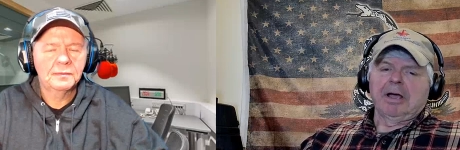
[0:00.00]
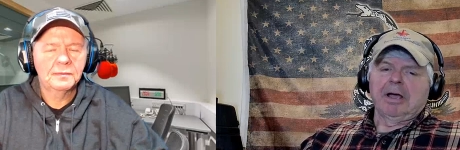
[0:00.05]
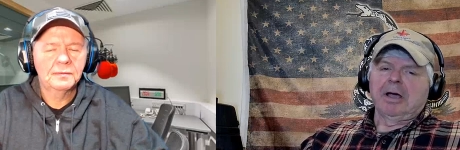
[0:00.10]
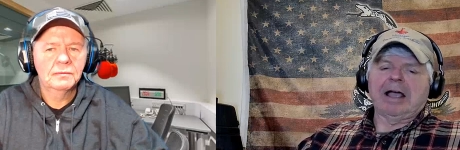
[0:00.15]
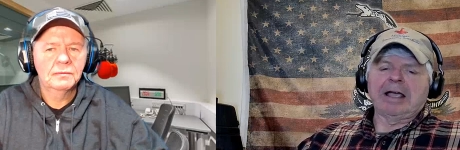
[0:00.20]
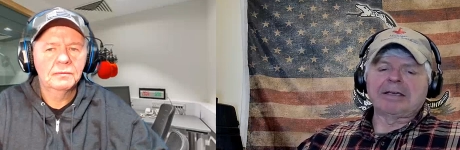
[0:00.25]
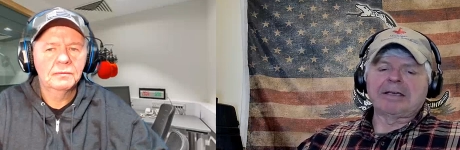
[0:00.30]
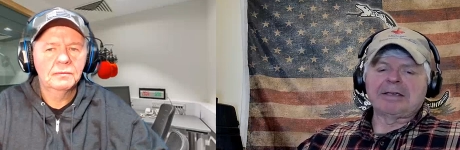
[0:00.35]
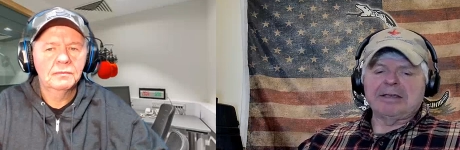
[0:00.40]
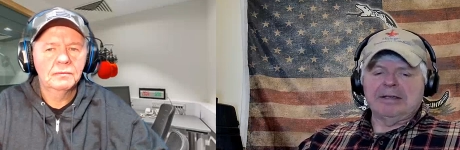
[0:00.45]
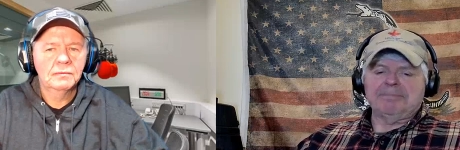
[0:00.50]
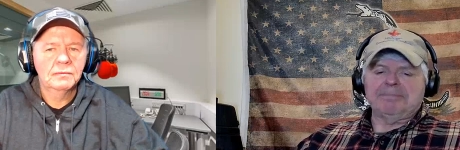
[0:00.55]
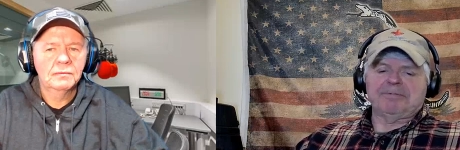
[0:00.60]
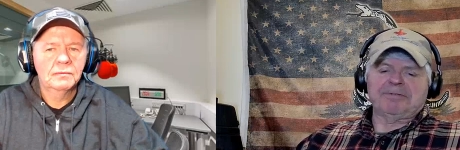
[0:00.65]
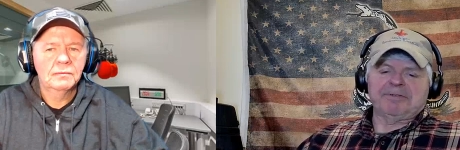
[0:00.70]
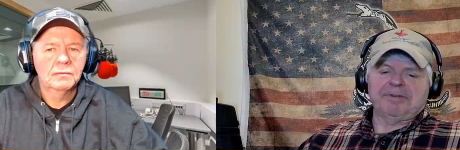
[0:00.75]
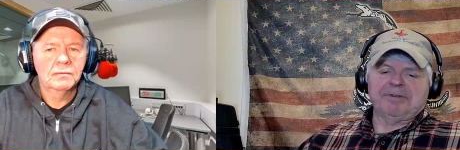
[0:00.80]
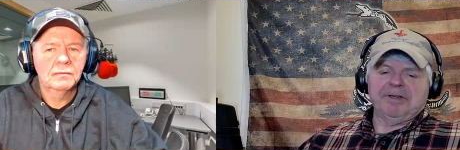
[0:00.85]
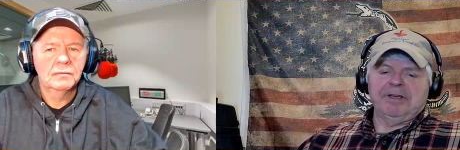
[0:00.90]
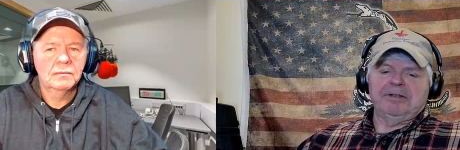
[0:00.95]
Speaker 1: I, I
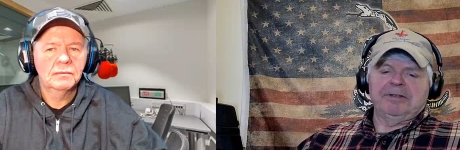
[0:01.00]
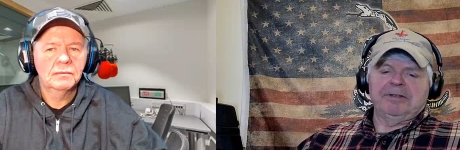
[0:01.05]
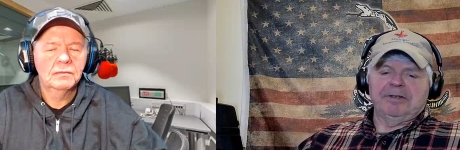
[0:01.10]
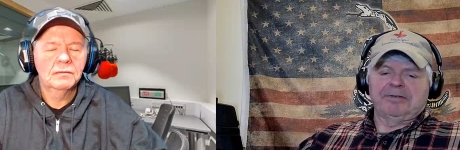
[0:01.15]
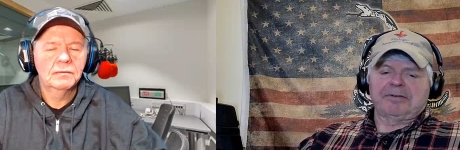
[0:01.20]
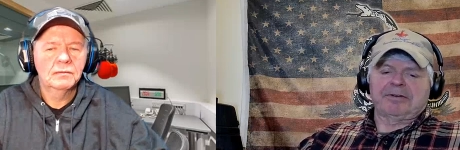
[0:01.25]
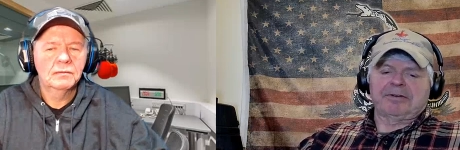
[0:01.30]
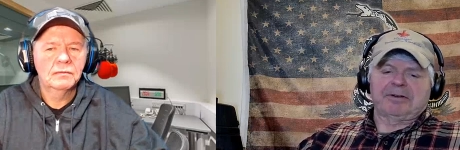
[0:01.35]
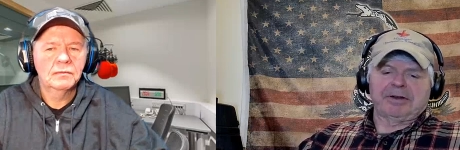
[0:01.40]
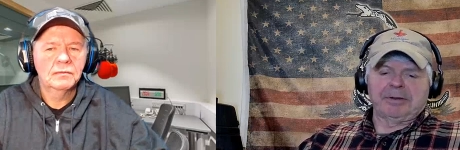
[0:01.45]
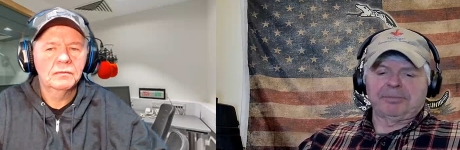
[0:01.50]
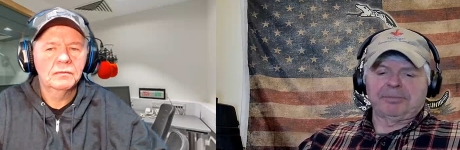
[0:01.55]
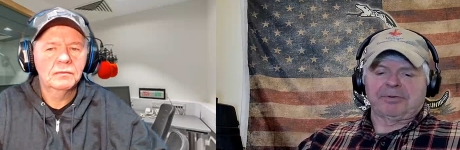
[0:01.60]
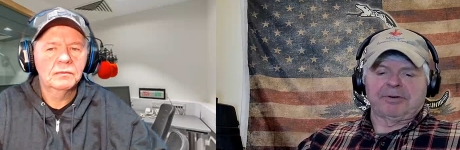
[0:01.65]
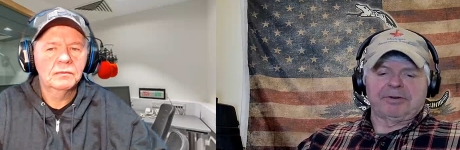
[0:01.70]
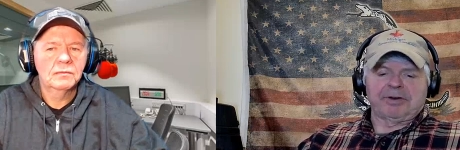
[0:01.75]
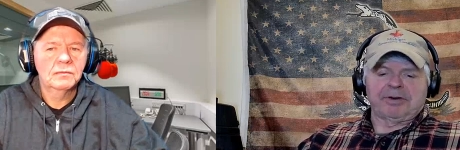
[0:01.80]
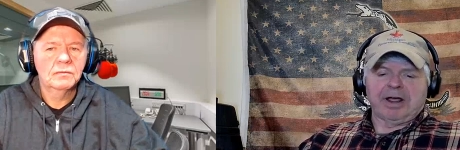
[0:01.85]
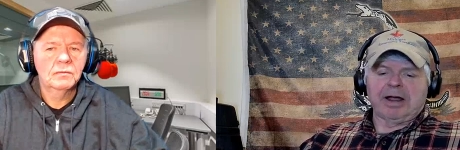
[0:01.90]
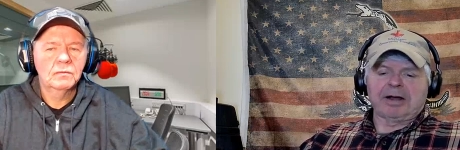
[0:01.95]
keep seeing these
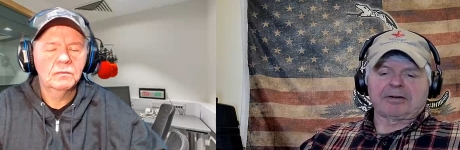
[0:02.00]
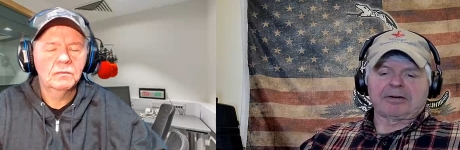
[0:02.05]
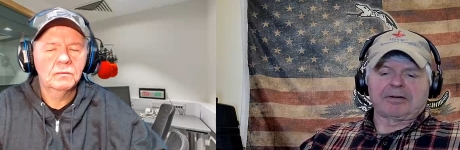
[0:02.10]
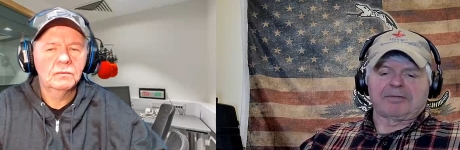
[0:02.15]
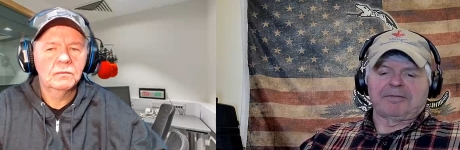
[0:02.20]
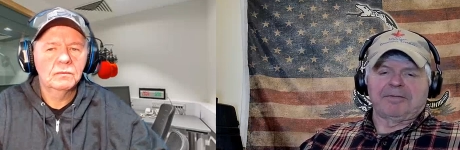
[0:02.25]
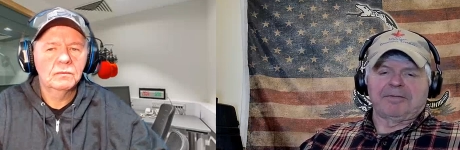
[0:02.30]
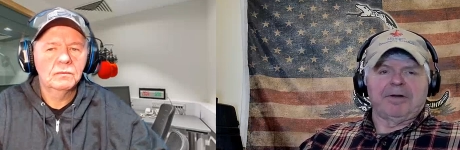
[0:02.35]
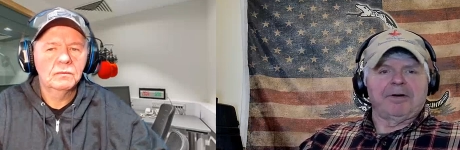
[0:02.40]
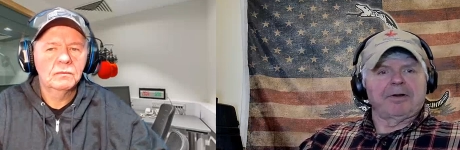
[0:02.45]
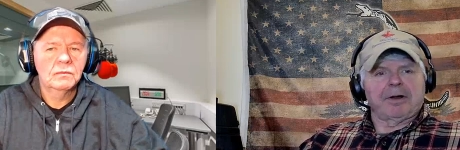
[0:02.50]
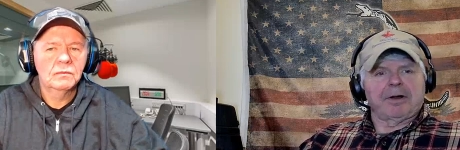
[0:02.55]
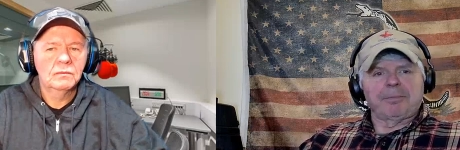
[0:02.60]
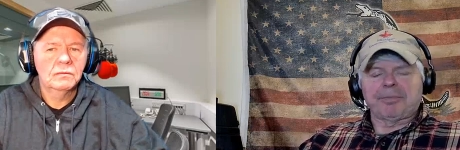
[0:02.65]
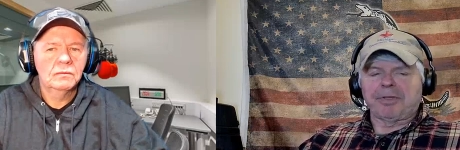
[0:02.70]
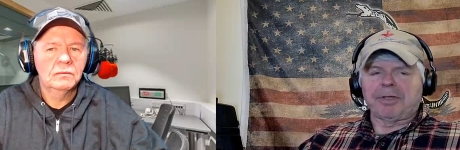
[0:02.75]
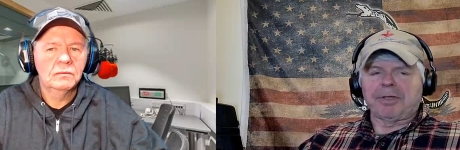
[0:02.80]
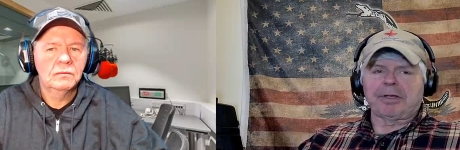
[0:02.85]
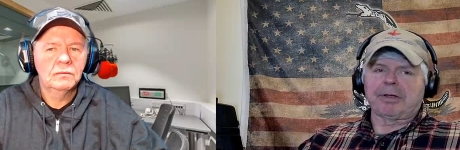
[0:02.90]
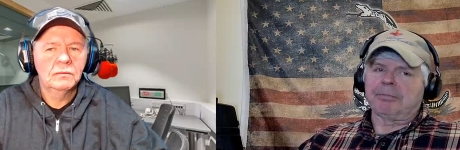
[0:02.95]
clips of Dr. Phil, and
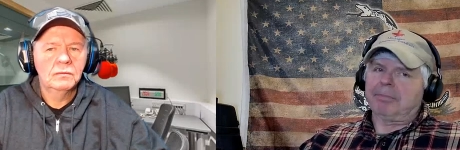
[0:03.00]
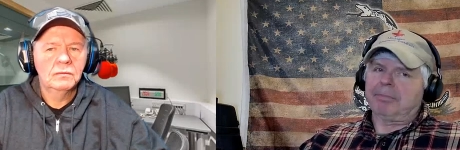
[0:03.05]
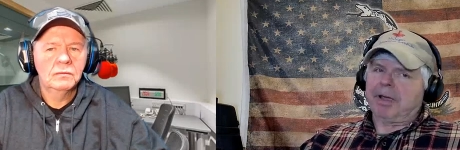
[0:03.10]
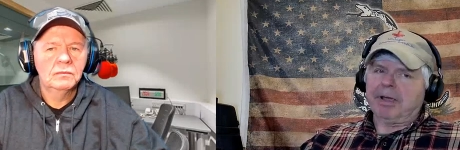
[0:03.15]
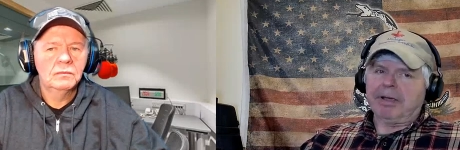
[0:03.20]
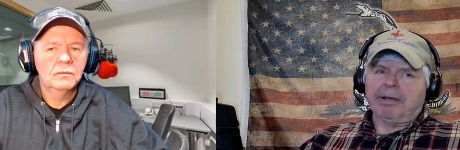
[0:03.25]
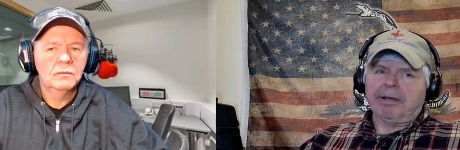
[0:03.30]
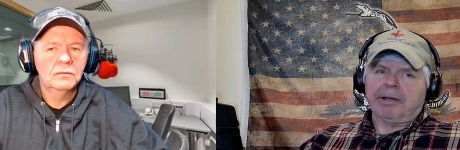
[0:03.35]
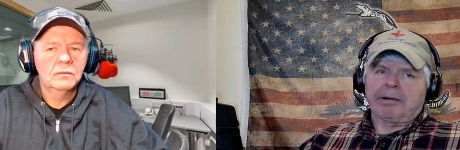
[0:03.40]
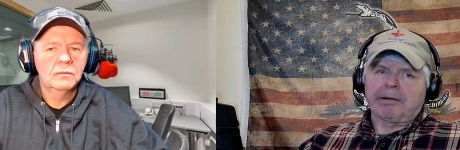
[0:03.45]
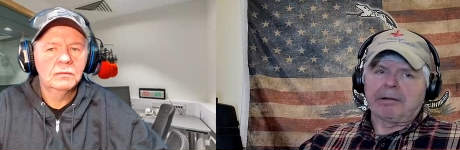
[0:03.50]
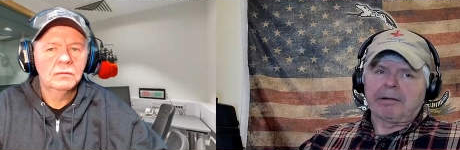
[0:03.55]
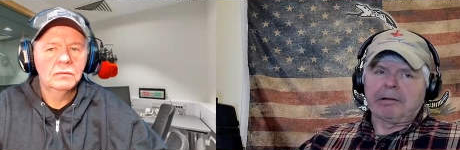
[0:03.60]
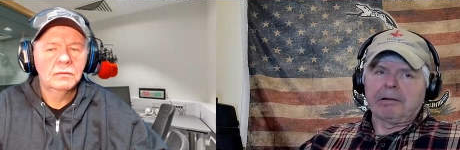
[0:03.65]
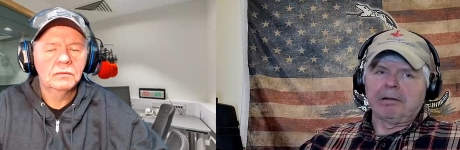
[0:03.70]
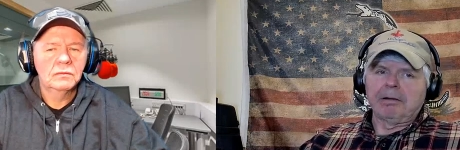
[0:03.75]
I'm thinking, man,